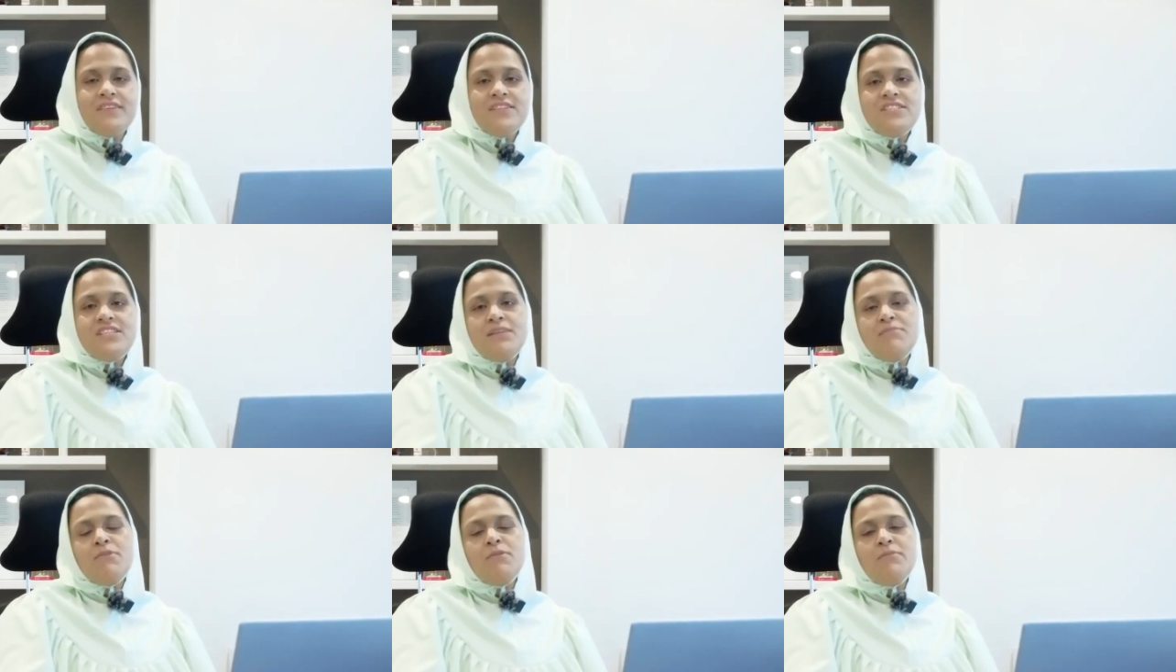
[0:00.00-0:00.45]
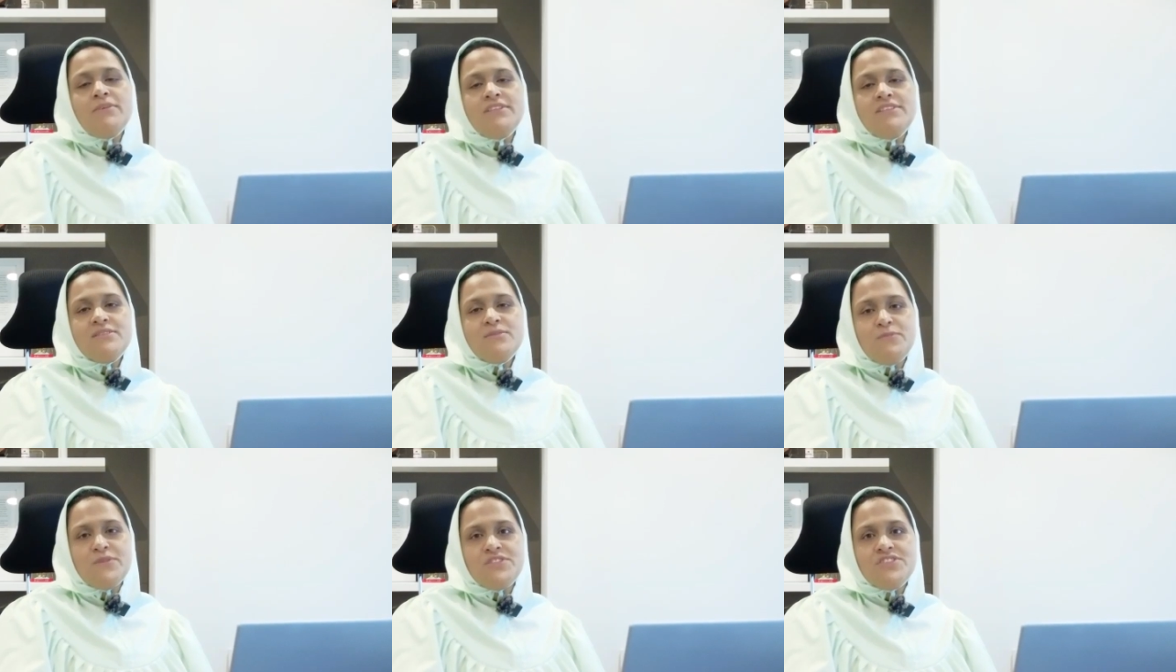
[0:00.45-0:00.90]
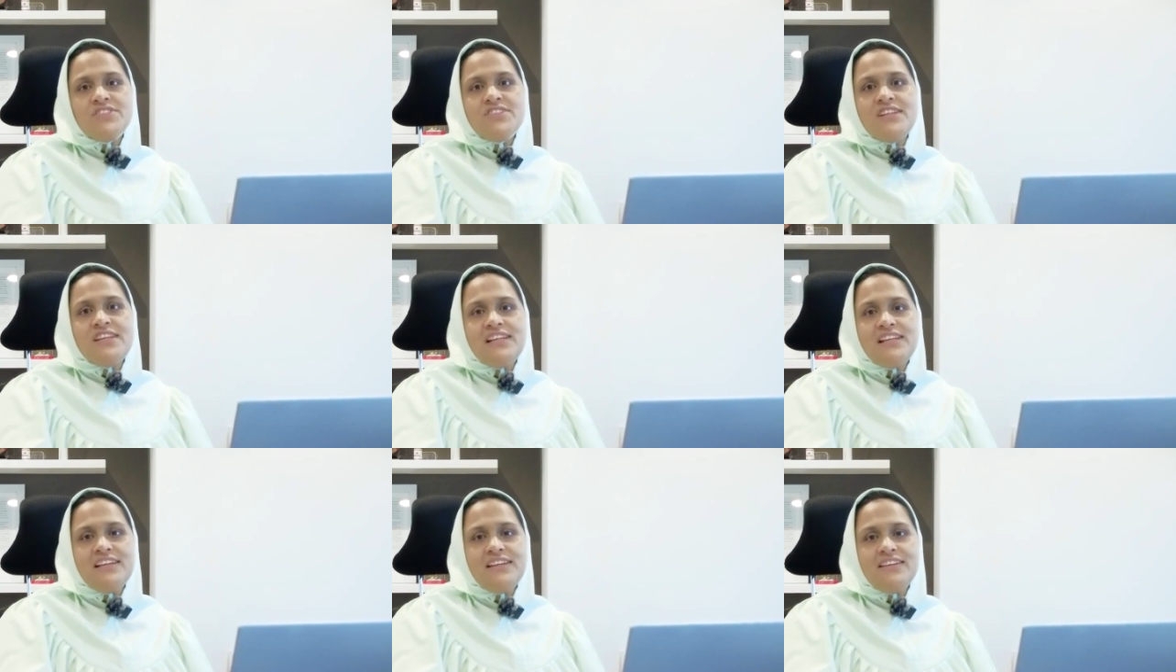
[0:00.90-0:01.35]
Sheikh Mohammed is a
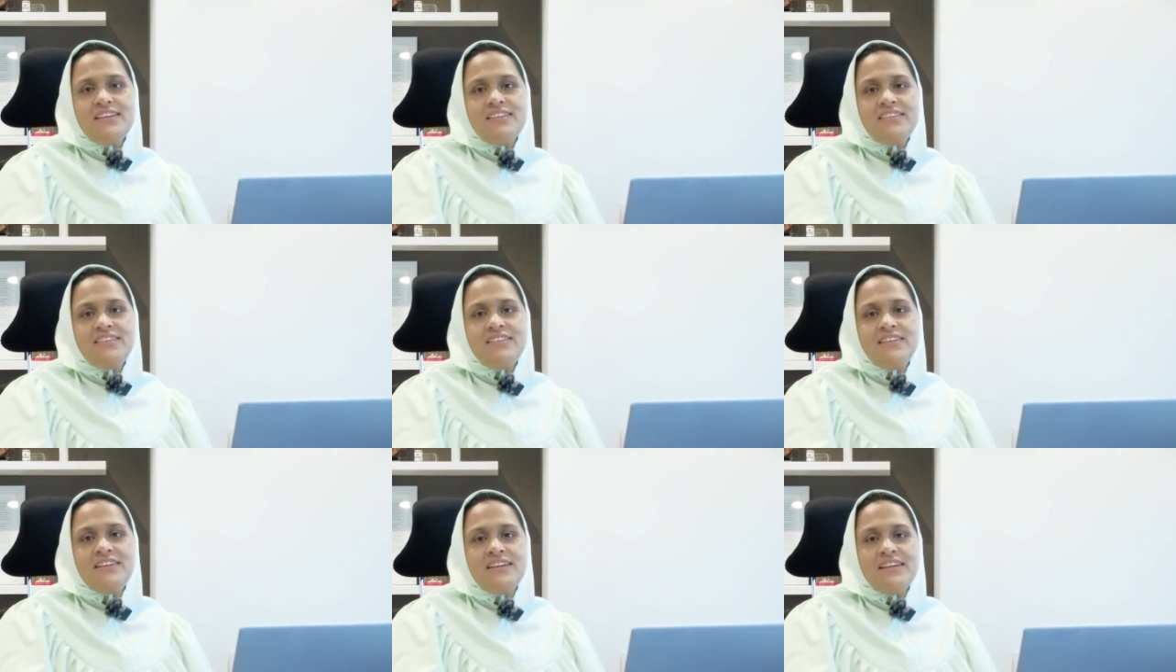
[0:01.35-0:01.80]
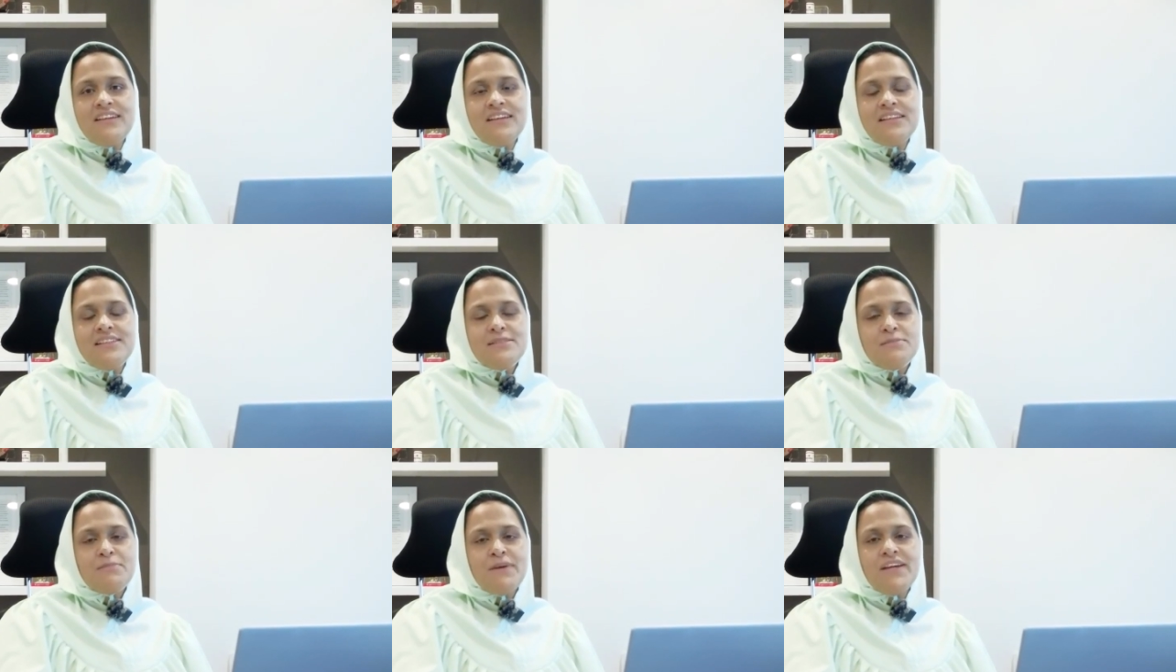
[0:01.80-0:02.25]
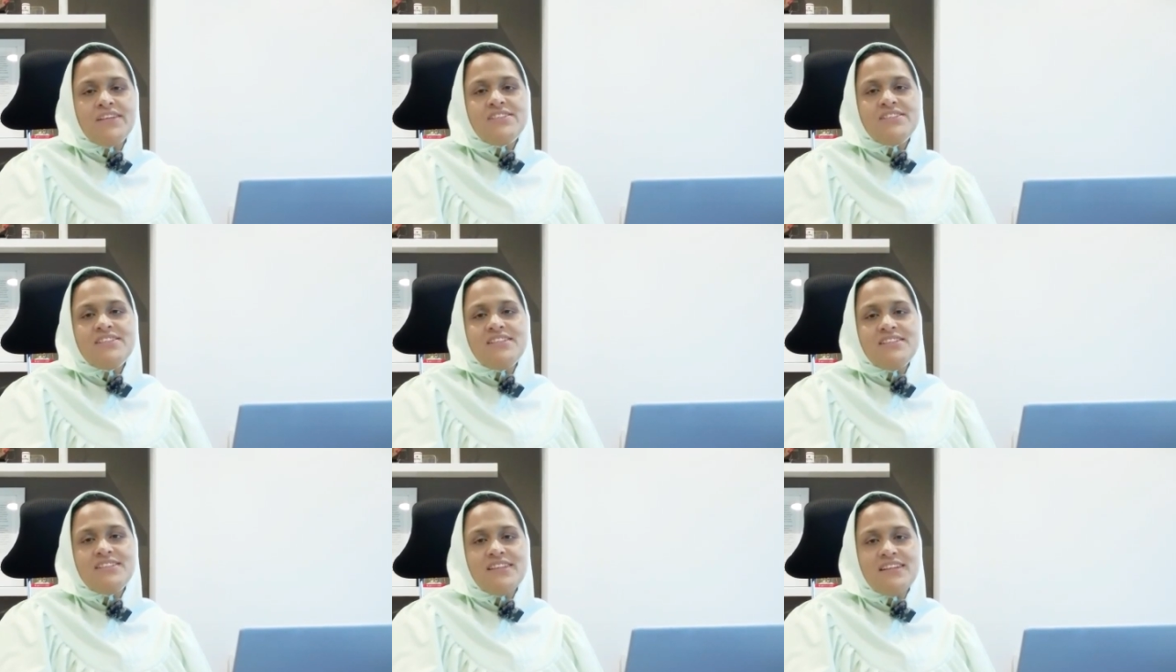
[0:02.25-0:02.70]
visionary leader his
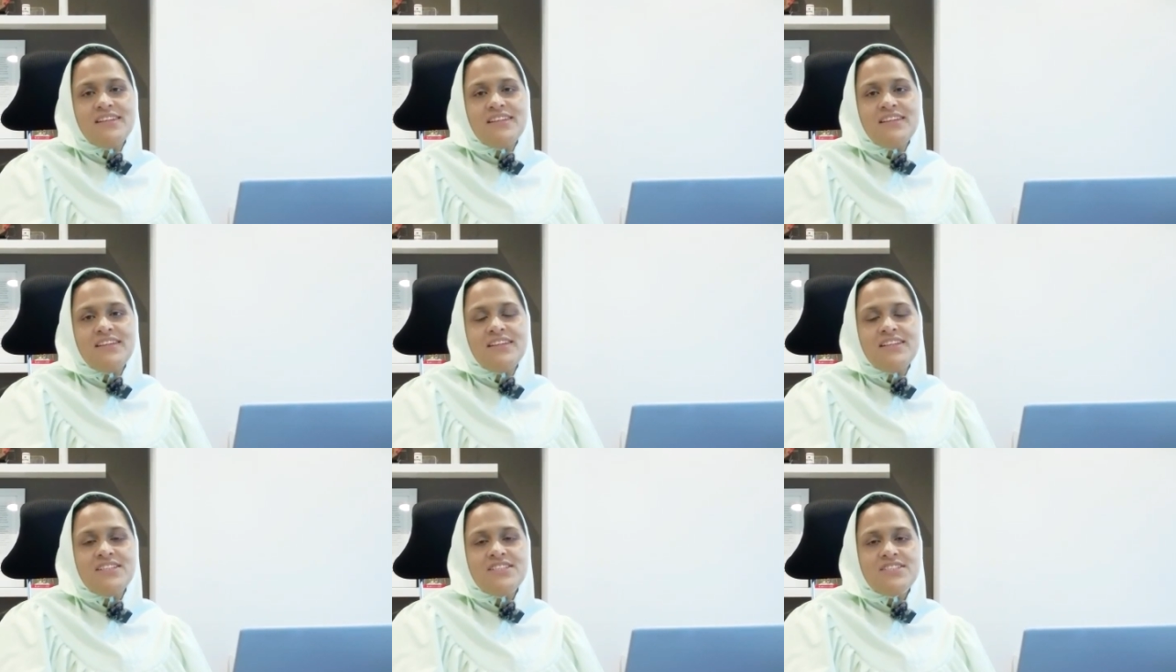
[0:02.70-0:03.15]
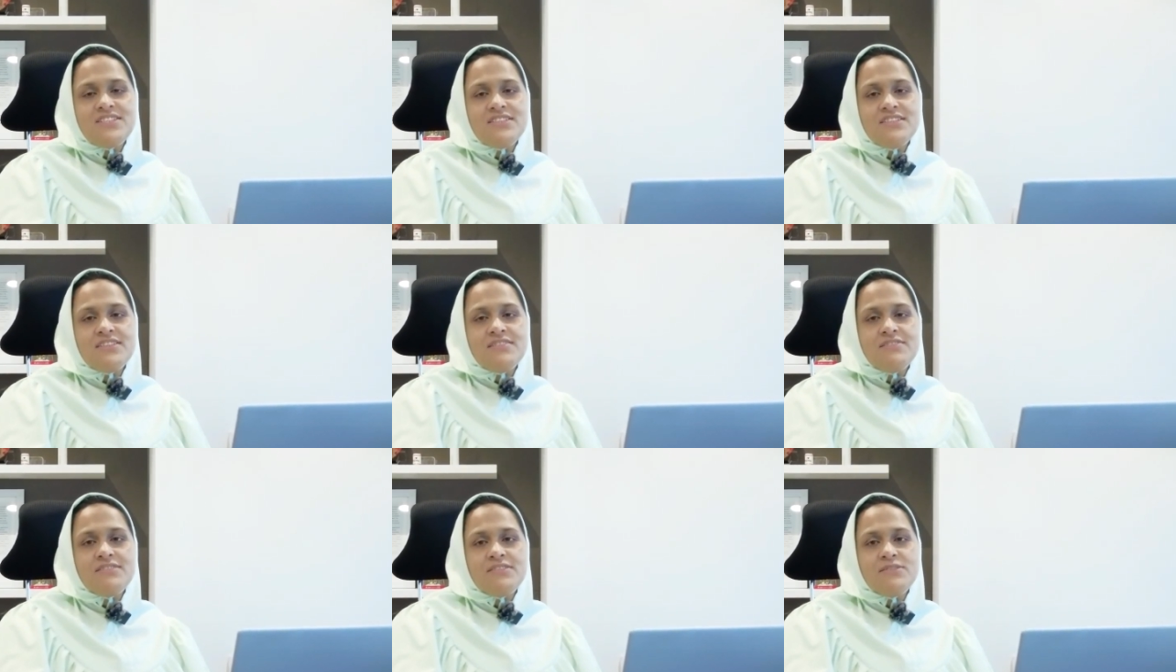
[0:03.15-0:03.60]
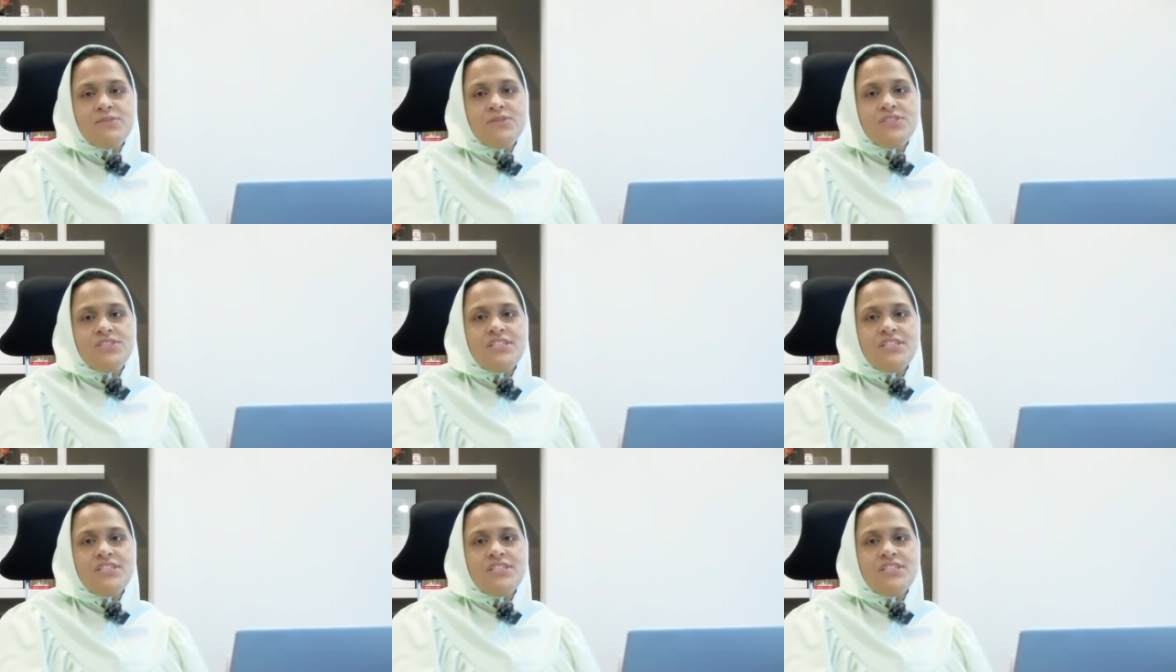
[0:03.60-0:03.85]
passion and dedication to